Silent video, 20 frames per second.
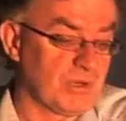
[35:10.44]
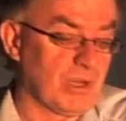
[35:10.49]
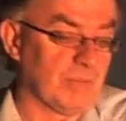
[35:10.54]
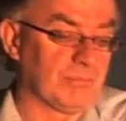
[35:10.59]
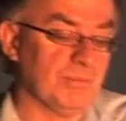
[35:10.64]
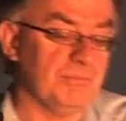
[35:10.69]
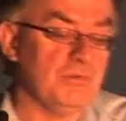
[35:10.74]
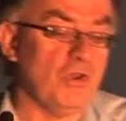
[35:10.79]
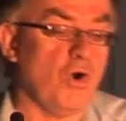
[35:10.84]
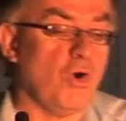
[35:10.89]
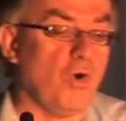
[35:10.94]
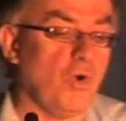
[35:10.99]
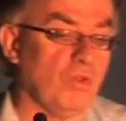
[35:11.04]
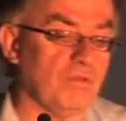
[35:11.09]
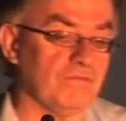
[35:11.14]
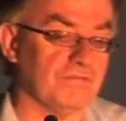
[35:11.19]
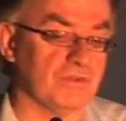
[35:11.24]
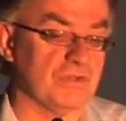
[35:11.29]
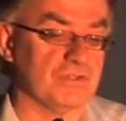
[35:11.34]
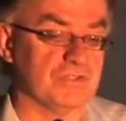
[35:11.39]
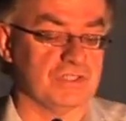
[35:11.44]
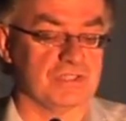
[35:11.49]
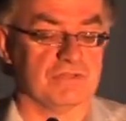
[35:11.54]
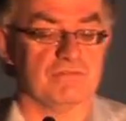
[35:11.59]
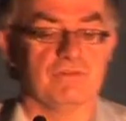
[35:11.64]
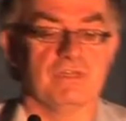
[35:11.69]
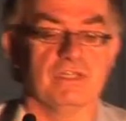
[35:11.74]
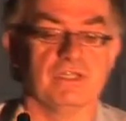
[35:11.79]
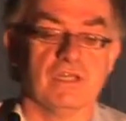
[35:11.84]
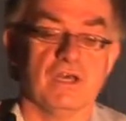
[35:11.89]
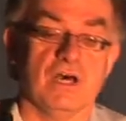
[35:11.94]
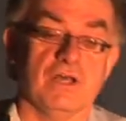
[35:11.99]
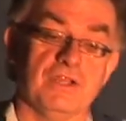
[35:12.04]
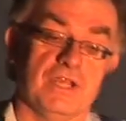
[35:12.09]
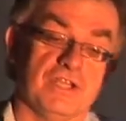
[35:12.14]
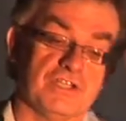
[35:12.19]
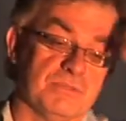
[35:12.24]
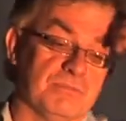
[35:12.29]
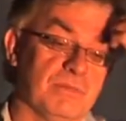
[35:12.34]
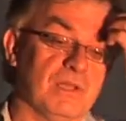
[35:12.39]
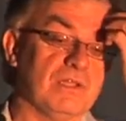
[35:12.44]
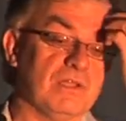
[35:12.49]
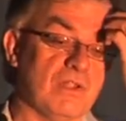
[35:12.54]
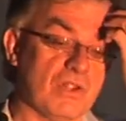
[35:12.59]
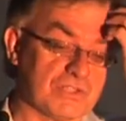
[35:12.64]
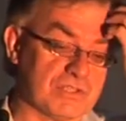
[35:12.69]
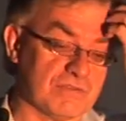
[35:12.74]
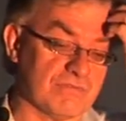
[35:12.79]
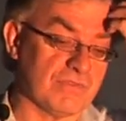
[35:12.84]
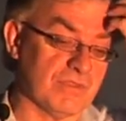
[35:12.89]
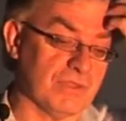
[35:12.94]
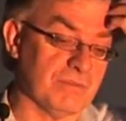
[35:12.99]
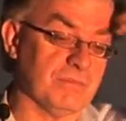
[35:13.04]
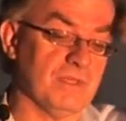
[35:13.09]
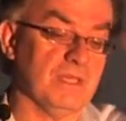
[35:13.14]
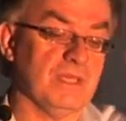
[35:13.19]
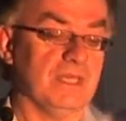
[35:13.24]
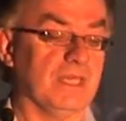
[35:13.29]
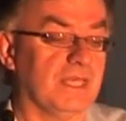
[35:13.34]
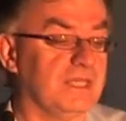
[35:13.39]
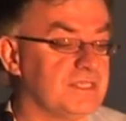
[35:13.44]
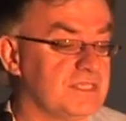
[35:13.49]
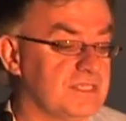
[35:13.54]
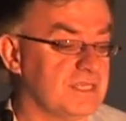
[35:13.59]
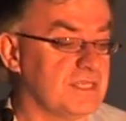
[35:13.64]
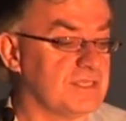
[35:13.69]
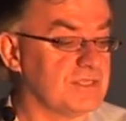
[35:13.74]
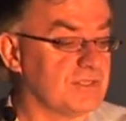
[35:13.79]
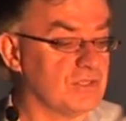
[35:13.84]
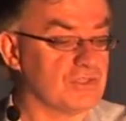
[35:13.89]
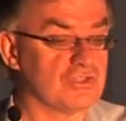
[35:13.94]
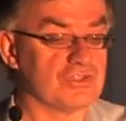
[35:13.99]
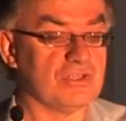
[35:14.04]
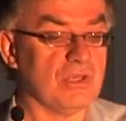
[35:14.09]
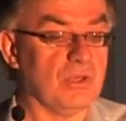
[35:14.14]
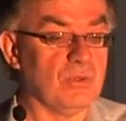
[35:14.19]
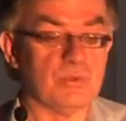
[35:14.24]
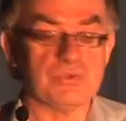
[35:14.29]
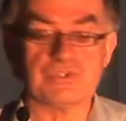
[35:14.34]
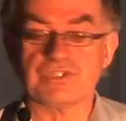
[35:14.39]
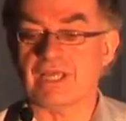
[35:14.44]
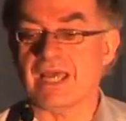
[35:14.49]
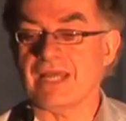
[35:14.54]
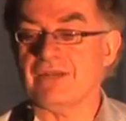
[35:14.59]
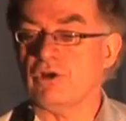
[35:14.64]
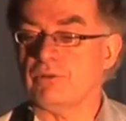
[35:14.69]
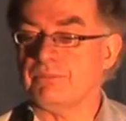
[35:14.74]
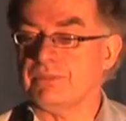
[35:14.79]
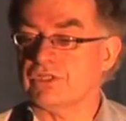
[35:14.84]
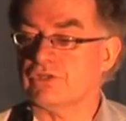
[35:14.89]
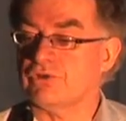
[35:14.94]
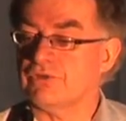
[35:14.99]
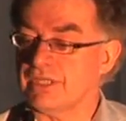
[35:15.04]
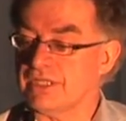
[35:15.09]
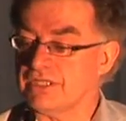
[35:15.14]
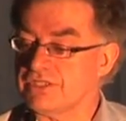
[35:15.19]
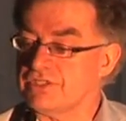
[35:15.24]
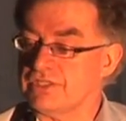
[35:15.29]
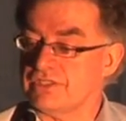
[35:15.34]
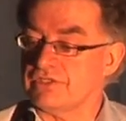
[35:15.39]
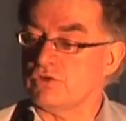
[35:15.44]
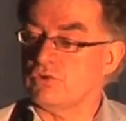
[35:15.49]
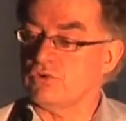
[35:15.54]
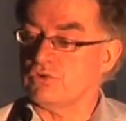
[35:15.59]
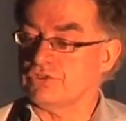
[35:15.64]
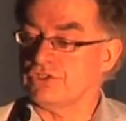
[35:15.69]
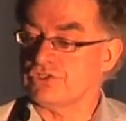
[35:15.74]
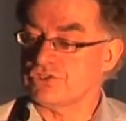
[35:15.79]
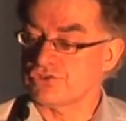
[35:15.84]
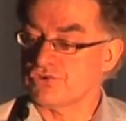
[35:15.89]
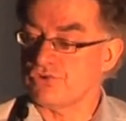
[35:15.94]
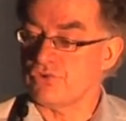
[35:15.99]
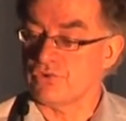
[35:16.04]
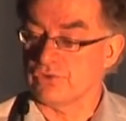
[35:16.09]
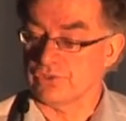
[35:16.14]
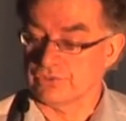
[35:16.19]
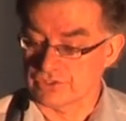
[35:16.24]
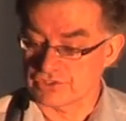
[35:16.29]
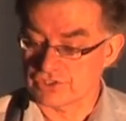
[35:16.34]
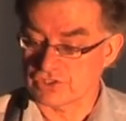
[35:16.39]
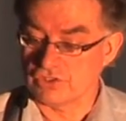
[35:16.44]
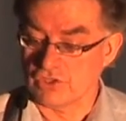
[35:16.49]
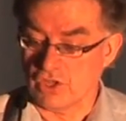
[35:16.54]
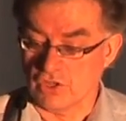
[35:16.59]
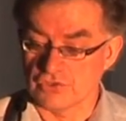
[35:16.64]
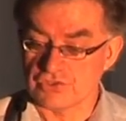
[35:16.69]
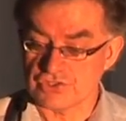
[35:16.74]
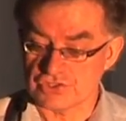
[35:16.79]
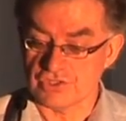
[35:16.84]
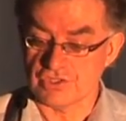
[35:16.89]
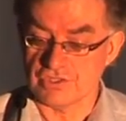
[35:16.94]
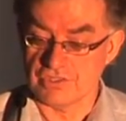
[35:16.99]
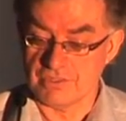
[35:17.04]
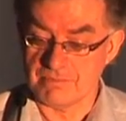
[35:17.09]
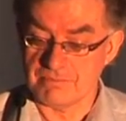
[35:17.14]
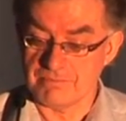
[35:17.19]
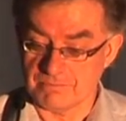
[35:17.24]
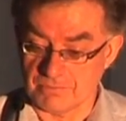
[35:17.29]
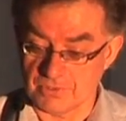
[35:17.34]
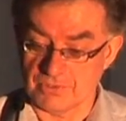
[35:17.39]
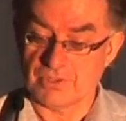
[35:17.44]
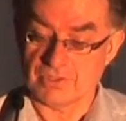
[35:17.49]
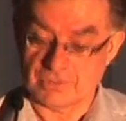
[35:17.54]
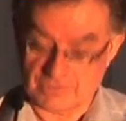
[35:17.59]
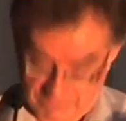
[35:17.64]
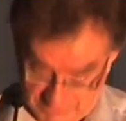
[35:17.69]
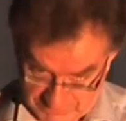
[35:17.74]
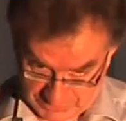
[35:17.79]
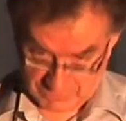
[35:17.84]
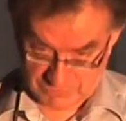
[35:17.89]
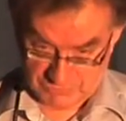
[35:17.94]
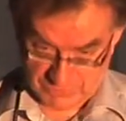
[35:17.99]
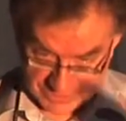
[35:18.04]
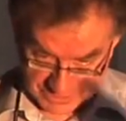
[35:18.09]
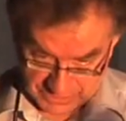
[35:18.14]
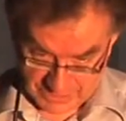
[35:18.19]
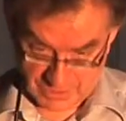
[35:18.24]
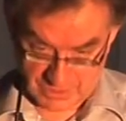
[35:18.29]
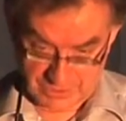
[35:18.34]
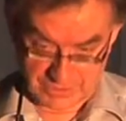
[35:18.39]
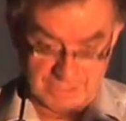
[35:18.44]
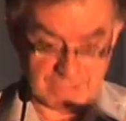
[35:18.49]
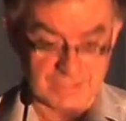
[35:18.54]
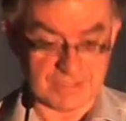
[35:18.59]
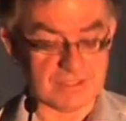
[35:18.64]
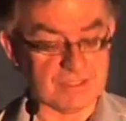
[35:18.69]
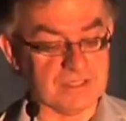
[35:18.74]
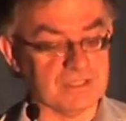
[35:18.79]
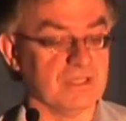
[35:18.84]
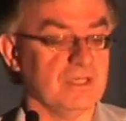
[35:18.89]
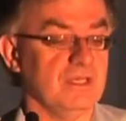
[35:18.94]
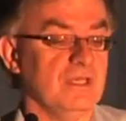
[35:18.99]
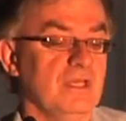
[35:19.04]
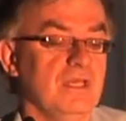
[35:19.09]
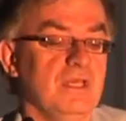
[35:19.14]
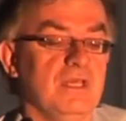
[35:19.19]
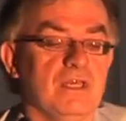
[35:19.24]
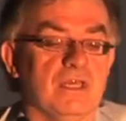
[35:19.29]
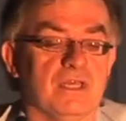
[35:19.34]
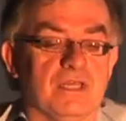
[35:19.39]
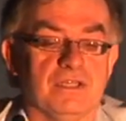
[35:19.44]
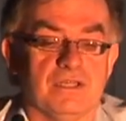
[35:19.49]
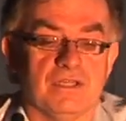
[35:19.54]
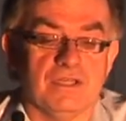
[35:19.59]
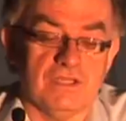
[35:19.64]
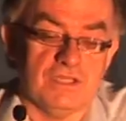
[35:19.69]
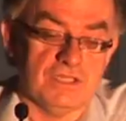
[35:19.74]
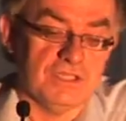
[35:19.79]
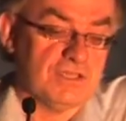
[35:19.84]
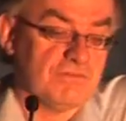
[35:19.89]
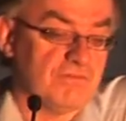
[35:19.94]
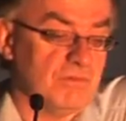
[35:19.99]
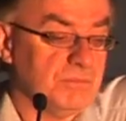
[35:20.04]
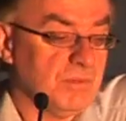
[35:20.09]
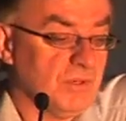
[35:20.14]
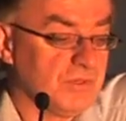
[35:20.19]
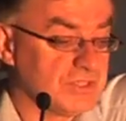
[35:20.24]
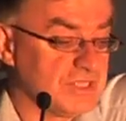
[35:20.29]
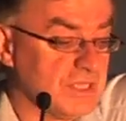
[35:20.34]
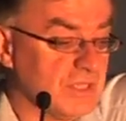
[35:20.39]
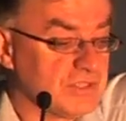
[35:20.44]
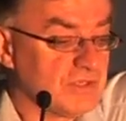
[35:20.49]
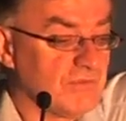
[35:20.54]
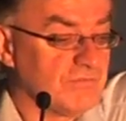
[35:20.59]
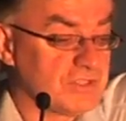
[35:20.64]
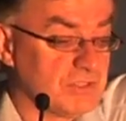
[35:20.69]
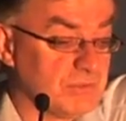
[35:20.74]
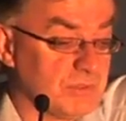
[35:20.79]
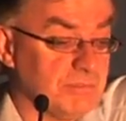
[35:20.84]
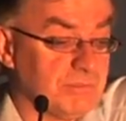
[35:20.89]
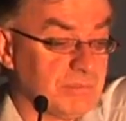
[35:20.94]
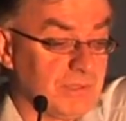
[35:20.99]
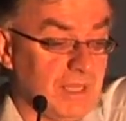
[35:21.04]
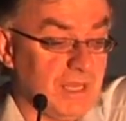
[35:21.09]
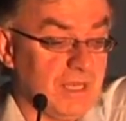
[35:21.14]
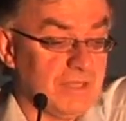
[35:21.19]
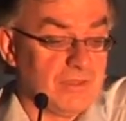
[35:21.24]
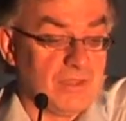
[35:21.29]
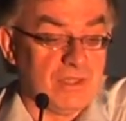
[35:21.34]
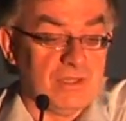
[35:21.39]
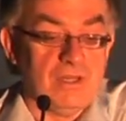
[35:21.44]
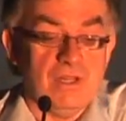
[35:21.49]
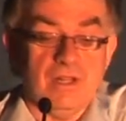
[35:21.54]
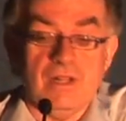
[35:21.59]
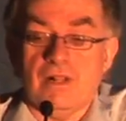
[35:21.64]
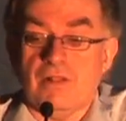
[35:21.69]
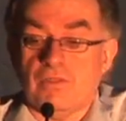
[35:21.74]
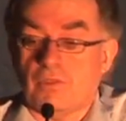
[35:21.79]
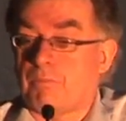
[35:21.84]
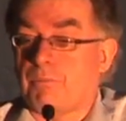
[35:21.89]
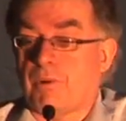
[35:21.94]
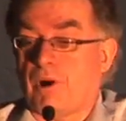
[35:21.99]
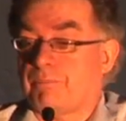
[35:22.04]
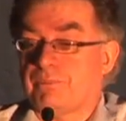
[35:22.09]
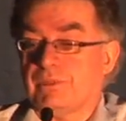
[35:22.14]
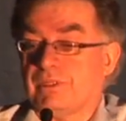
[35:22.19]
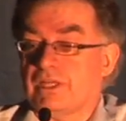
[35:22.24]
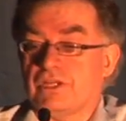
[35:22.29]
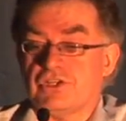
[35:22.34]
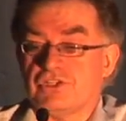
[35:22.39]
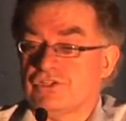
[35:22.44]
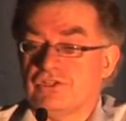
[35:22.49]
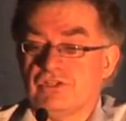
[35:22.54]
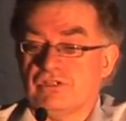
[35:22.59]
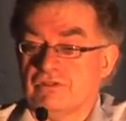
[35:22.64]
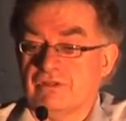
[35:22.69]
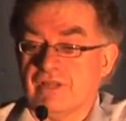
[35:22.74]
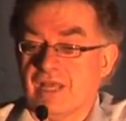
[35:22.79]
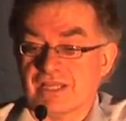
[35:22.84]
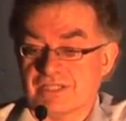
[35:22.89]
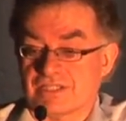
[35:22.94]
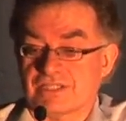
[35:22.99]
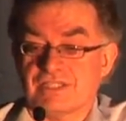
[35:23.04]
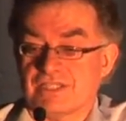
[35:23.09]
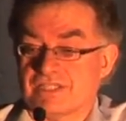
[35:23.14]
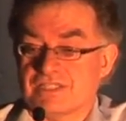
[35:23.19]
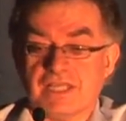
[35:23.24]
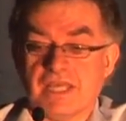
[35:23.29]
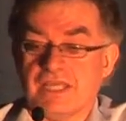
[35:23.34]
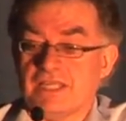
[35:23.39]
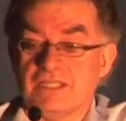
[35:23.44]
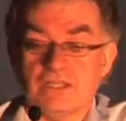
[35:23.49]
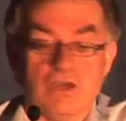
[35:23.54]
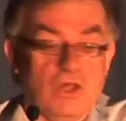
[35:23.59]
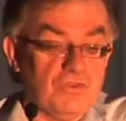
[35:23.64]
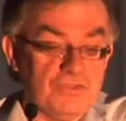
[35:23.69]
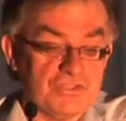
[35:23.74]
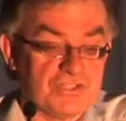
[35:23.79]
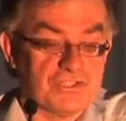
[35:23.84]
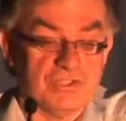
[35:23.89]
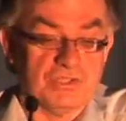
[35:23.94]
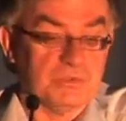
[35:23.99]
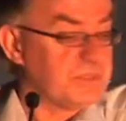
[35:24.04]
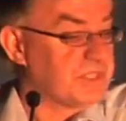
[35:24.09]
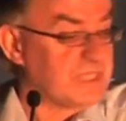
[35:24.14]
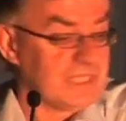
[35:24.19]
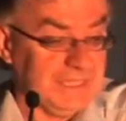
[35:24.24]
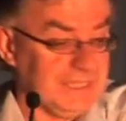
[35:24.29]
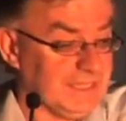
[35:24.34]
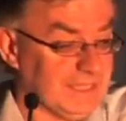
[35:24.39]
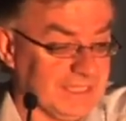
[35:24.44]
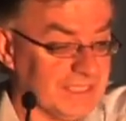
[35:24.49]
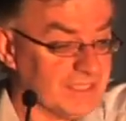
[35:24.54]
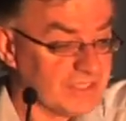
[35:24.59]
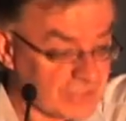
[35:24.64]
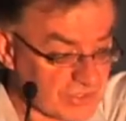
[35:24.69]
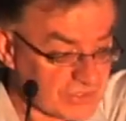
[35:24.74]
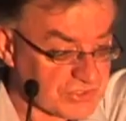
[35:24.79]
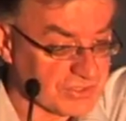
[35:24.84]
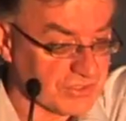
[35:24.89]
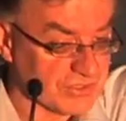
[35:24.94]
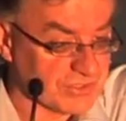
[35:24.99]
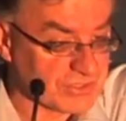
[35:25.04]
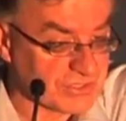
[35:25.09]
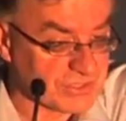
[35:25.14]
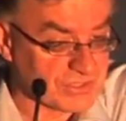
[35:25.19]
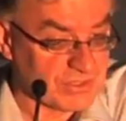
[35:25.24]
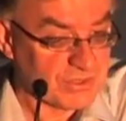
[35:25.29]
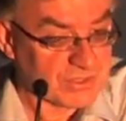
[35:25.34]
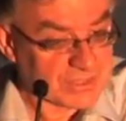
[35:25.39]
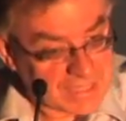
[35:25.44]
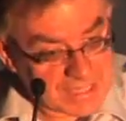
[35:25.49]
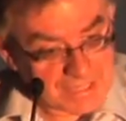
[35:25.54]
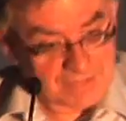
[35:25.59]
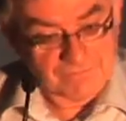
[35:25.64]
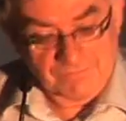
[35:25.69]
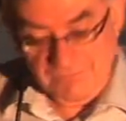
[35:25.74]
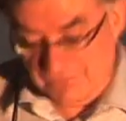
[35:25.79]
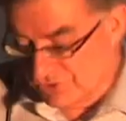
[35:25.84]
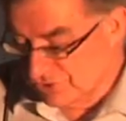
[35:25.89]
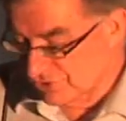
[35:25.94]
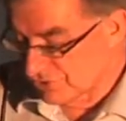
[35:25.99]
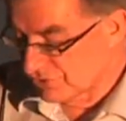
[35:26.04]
problem. Not all versions of reincarnation, but a lot of them insist that souls cannot be created or destroyed. There's a constant number that are reincarnated in different bodies. Now, this obviously would imply that the population has to stay constant, which clearly it doesn't. So again, this